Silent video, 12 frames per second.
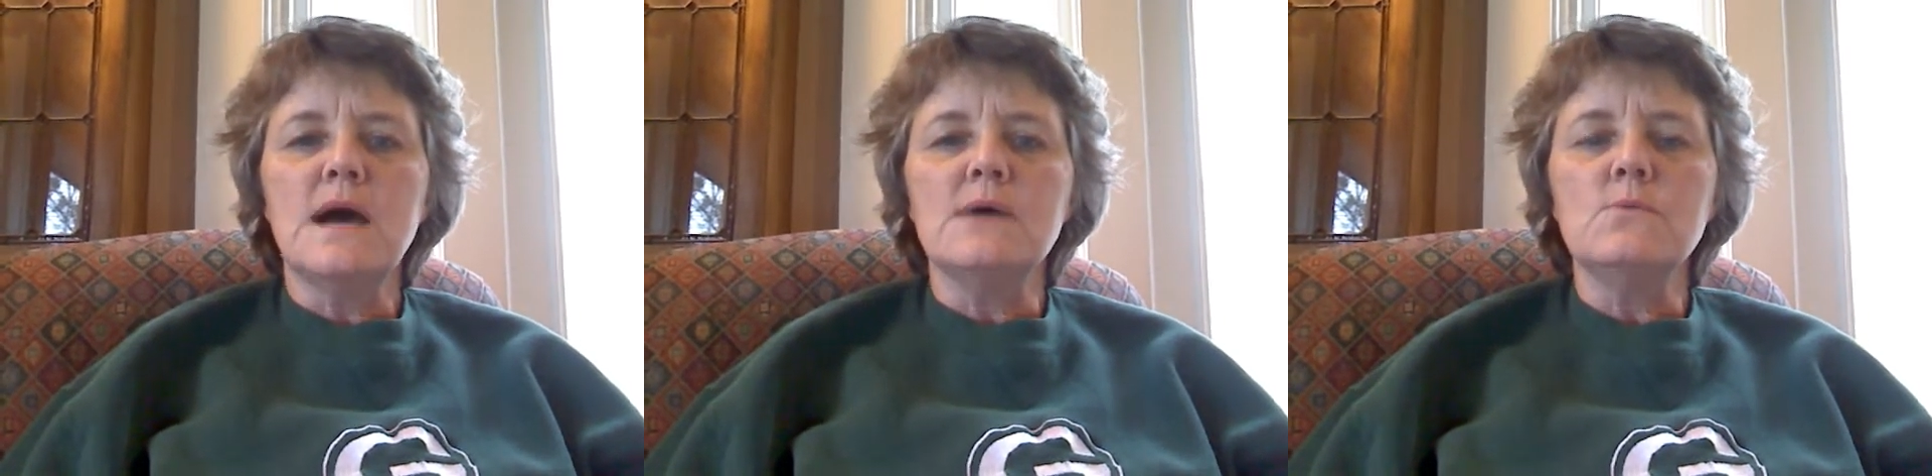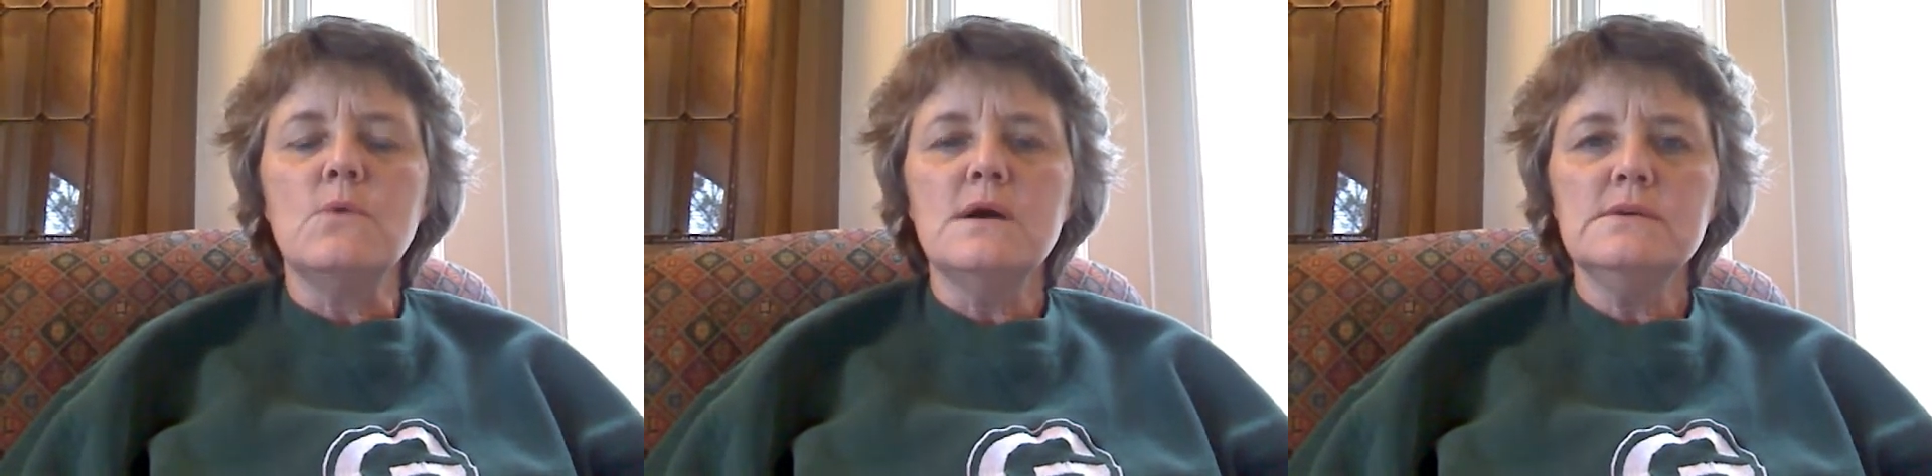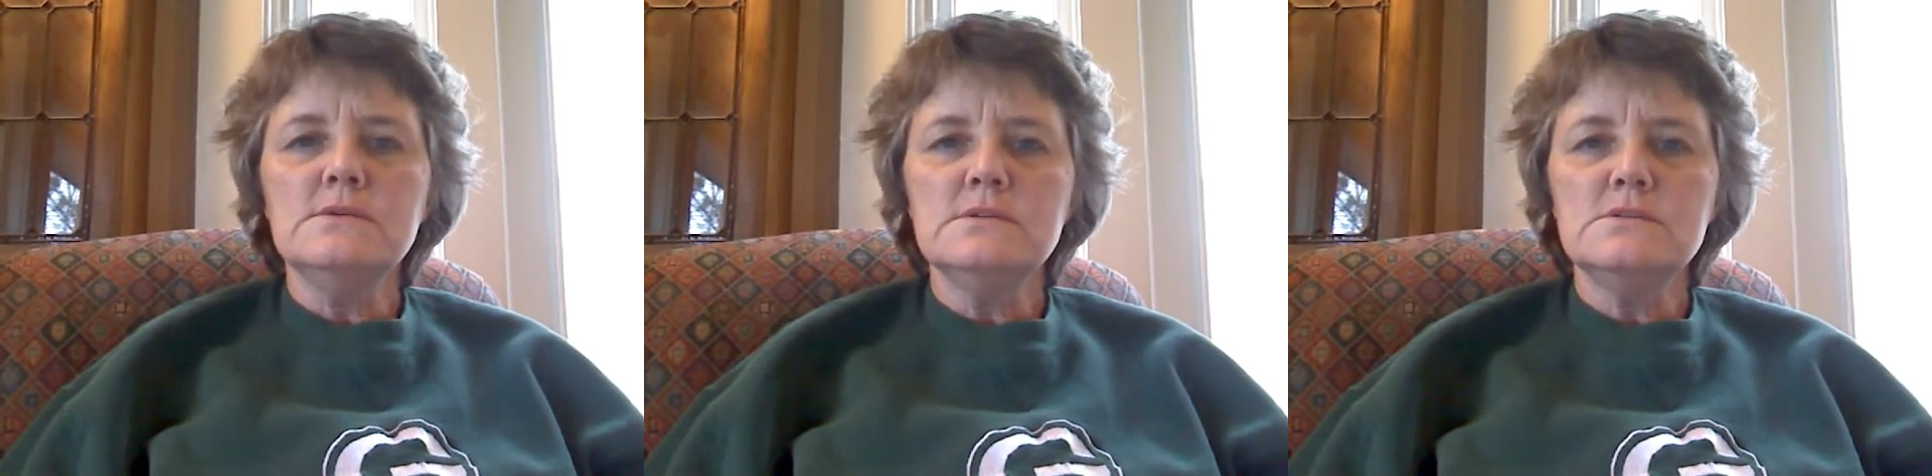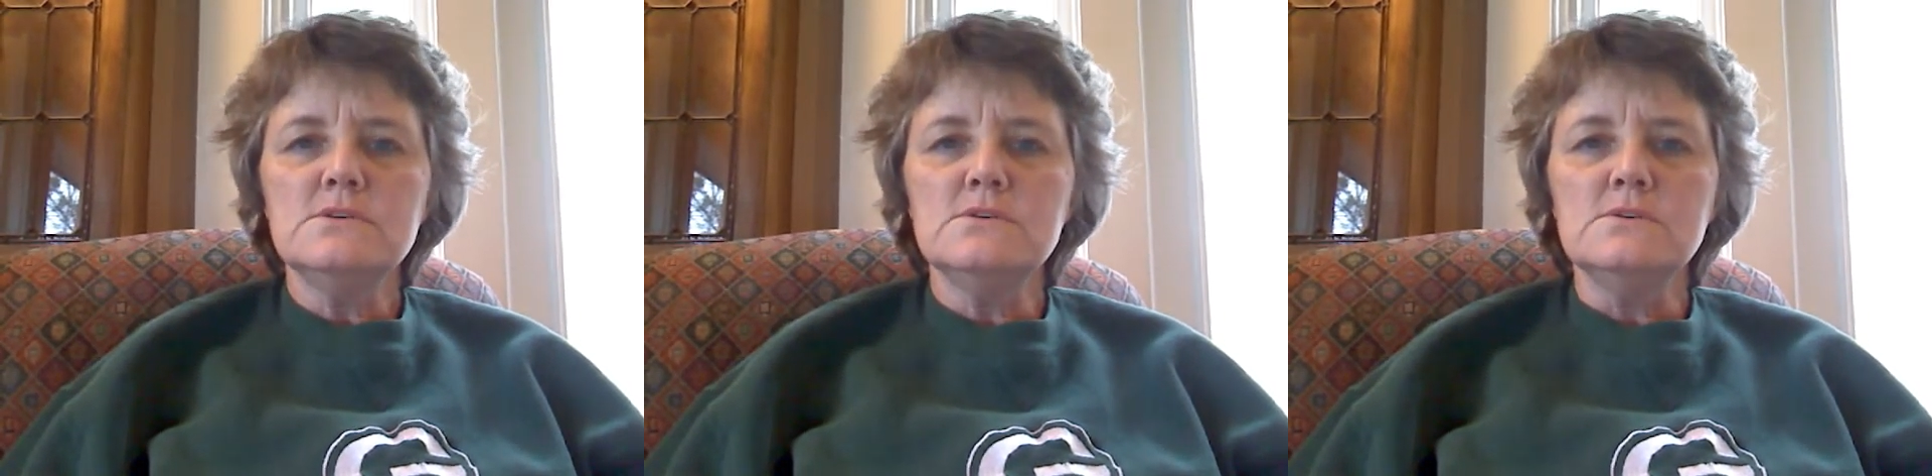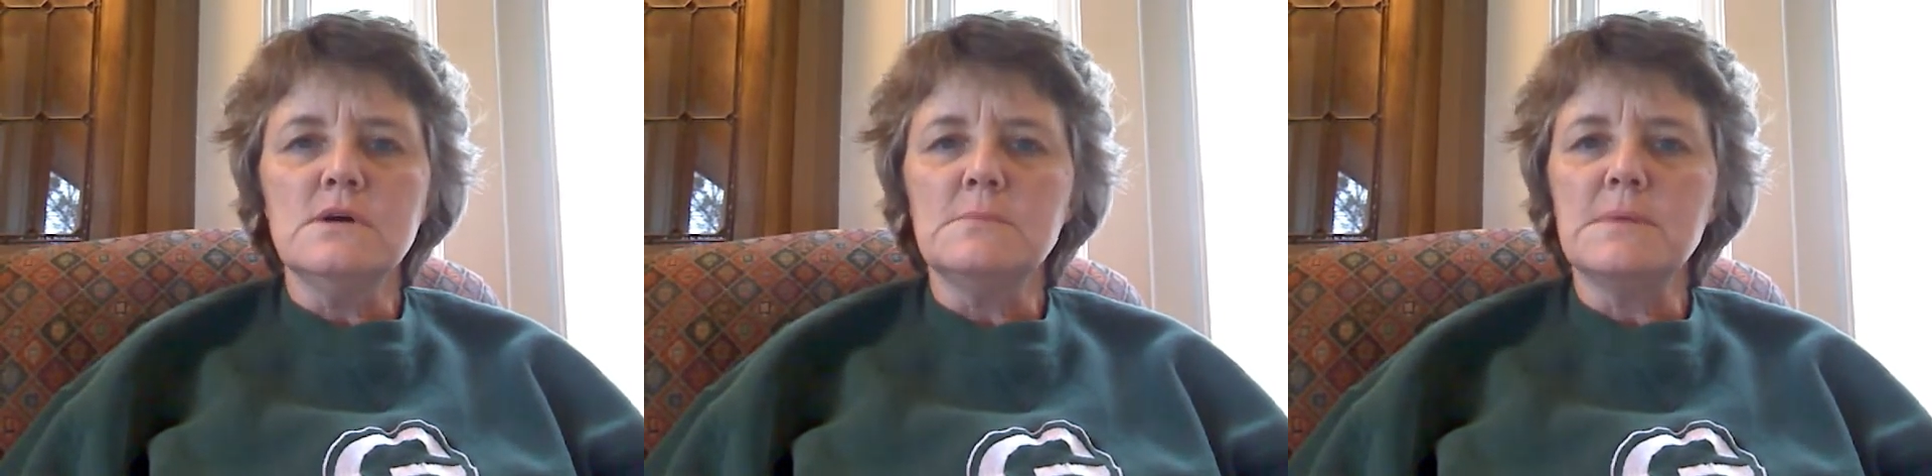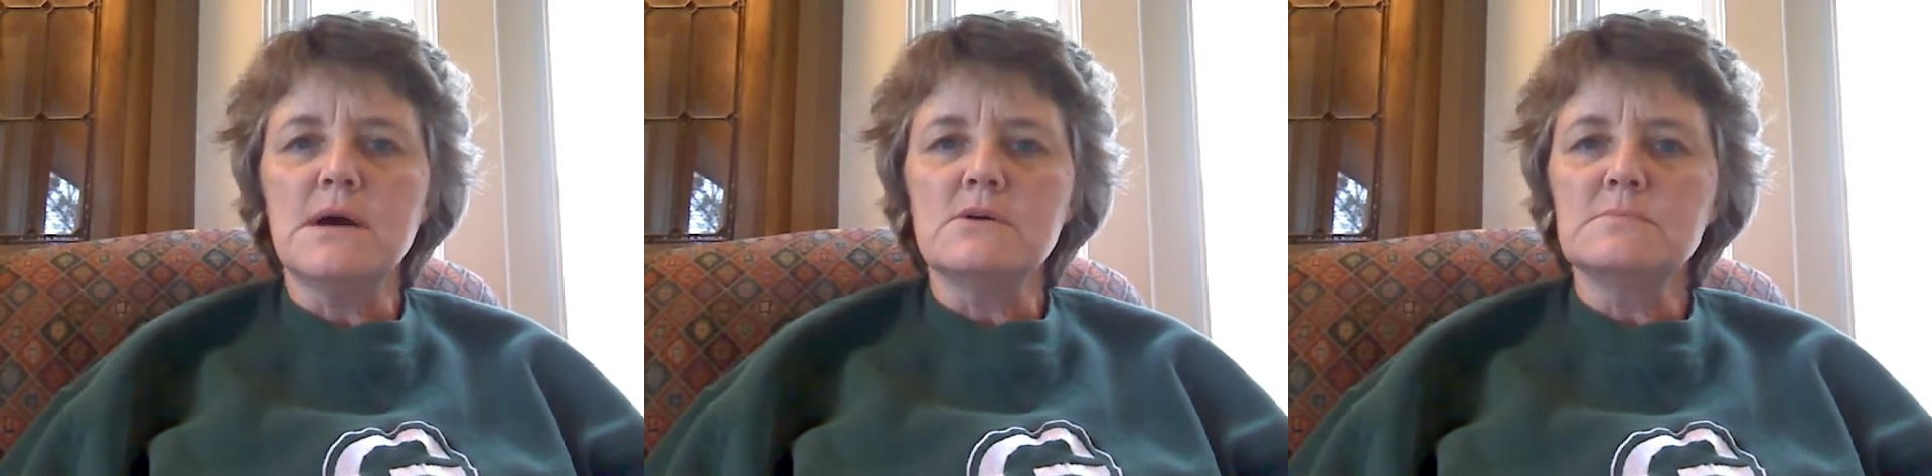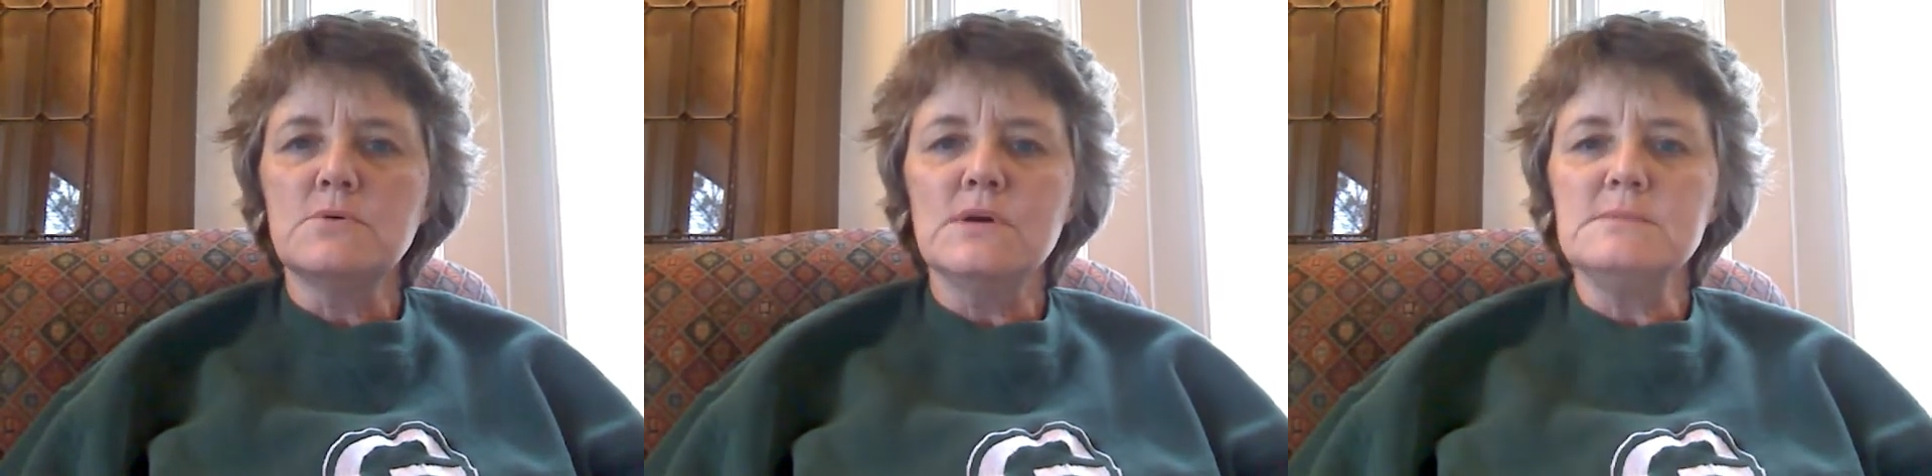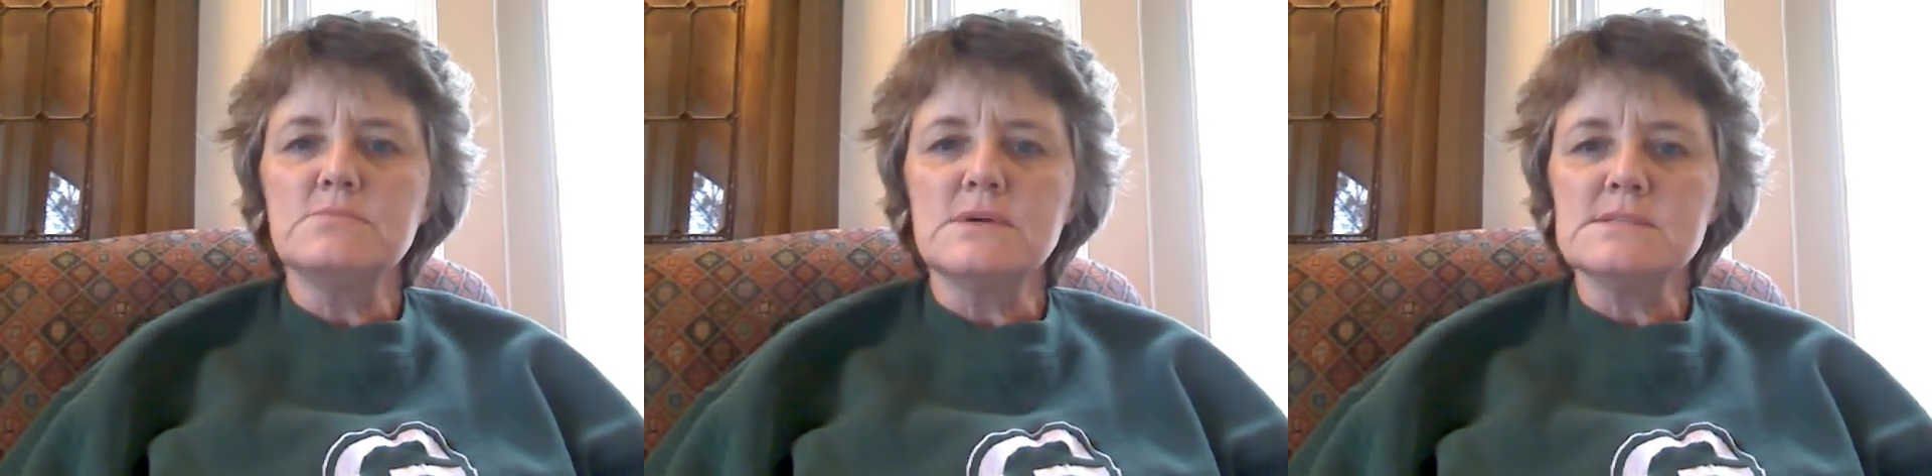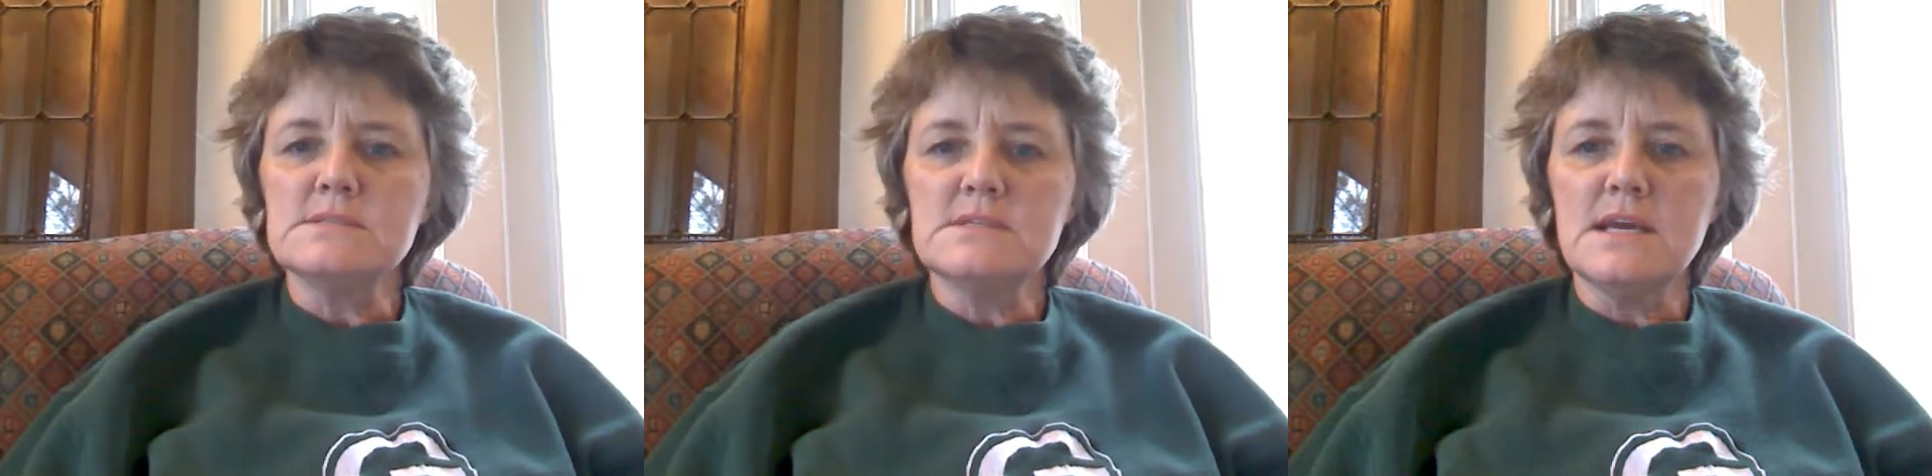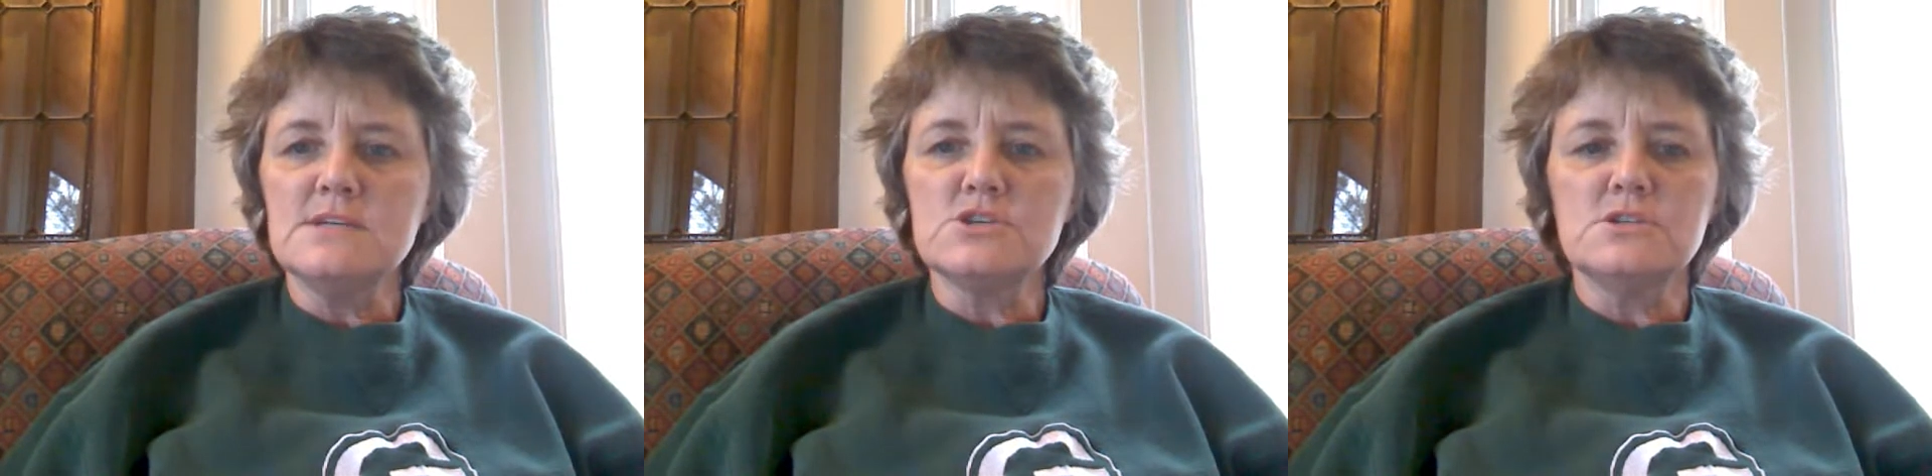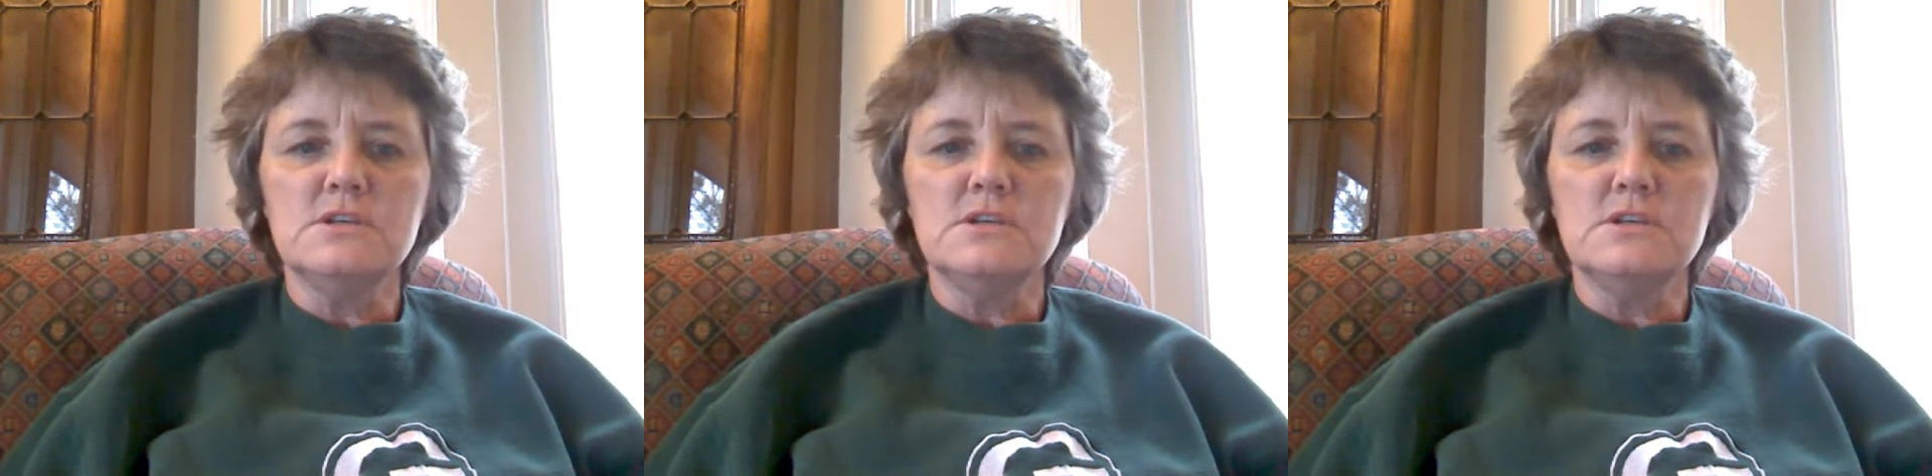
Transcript: I want you to do a PowerPoint presentation